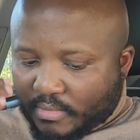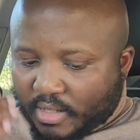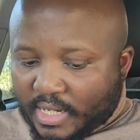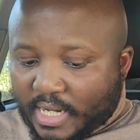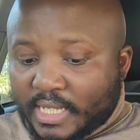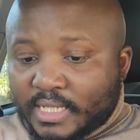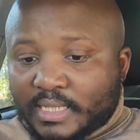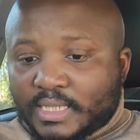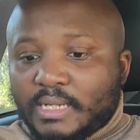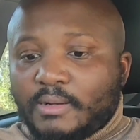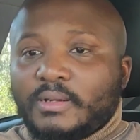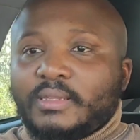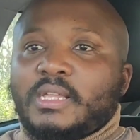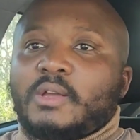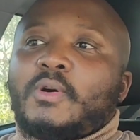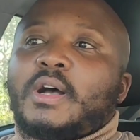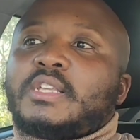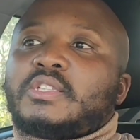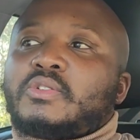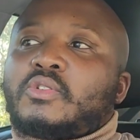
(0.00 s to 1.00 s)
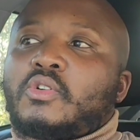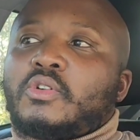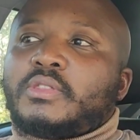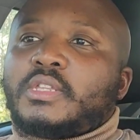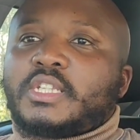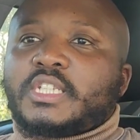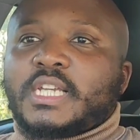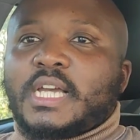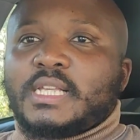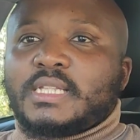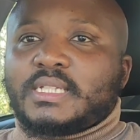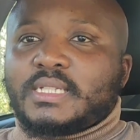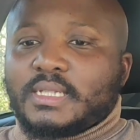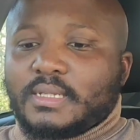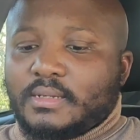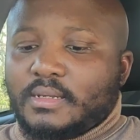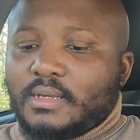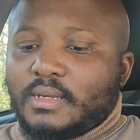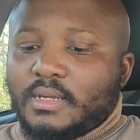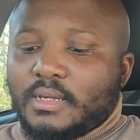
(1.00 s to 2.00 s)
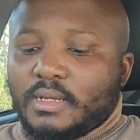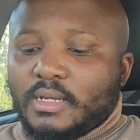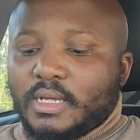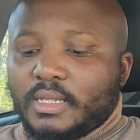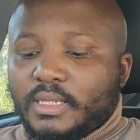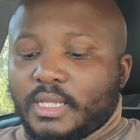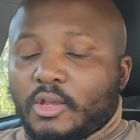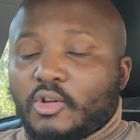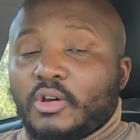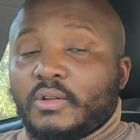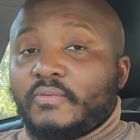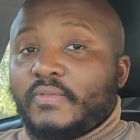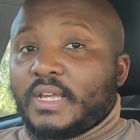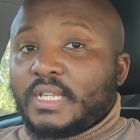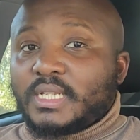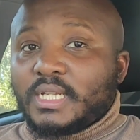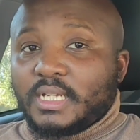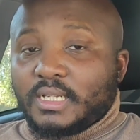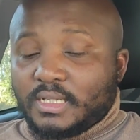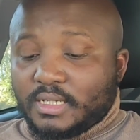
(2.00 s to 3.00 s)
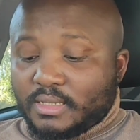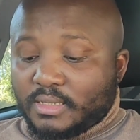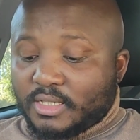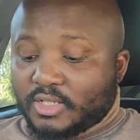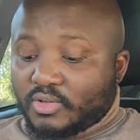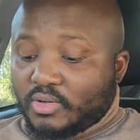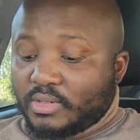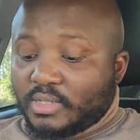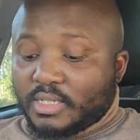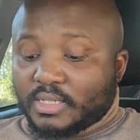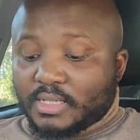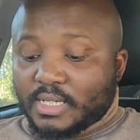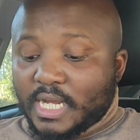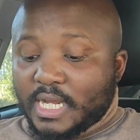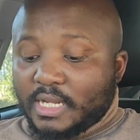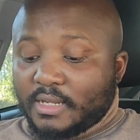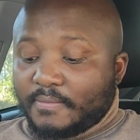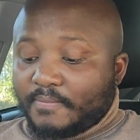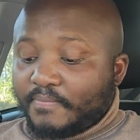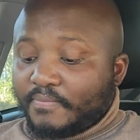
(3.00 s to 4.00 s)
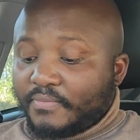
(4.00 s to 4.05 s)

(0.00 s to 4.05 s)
Leinster were the ones who got the chance, and they converted, scored a try